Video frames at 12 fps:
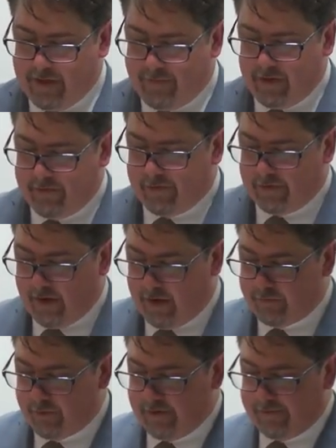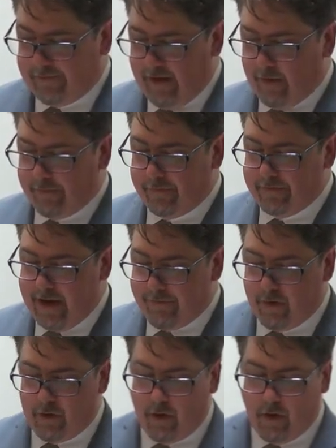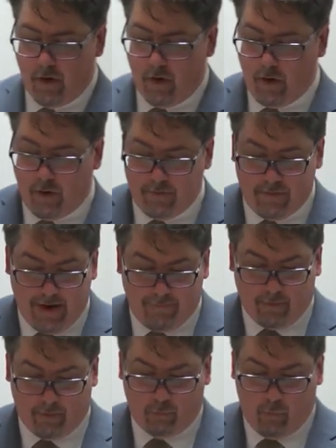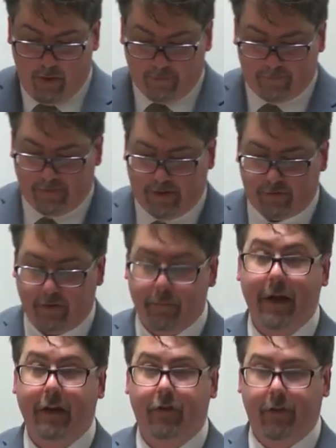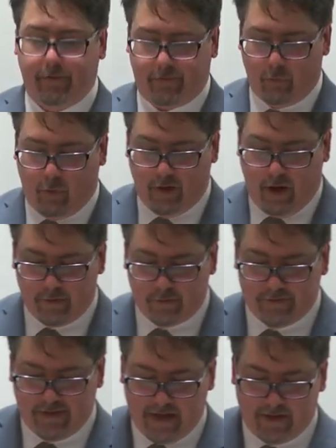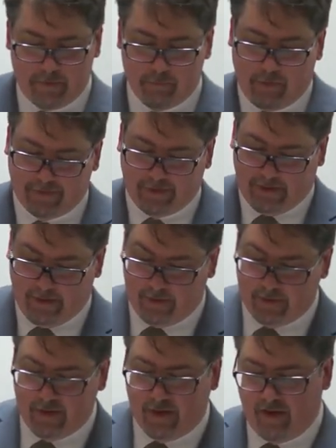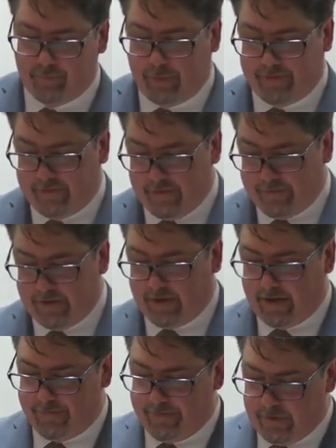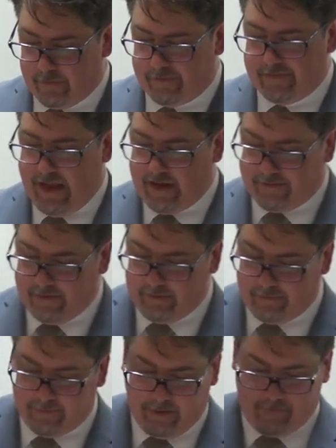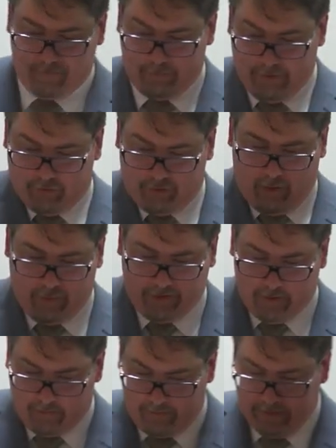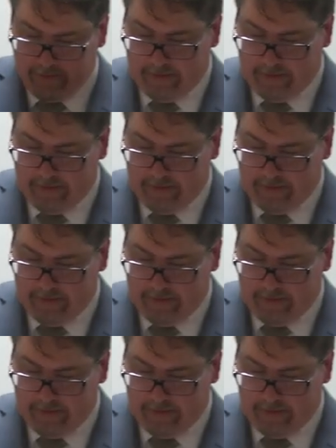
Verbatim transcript: even as the Tantra itself never, never once actually mentions the one hundred deity mandala of pacific and fierce deities that I've been showing you